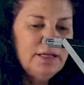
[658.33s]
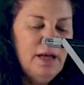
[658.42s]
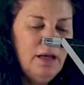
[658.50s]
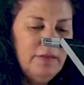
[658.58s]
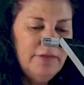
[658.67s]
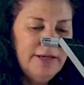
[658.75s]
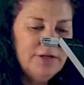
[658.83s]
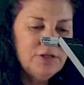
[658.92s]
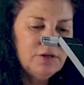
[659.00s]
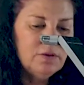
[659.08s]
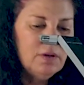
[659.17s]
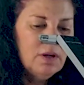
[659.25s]
how they
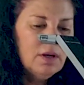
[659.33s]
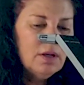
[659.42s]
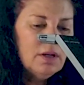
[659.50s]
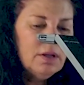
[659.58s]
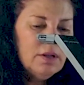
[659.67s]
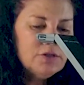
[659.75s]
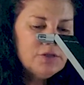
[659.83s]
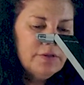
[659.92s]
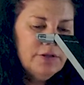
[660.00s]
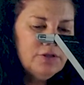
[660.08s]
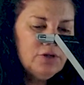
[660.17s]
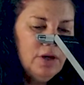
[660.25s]
do. So
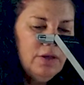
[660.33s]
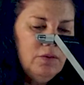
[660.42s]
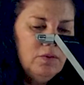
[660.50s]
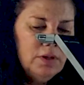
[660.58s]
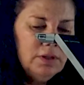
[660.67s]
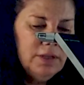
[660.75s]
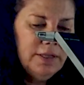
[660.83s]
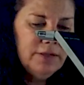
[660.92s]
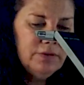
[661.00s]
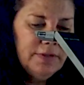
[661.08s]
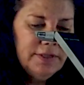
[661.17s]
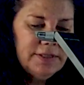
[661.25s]
they draw the one line going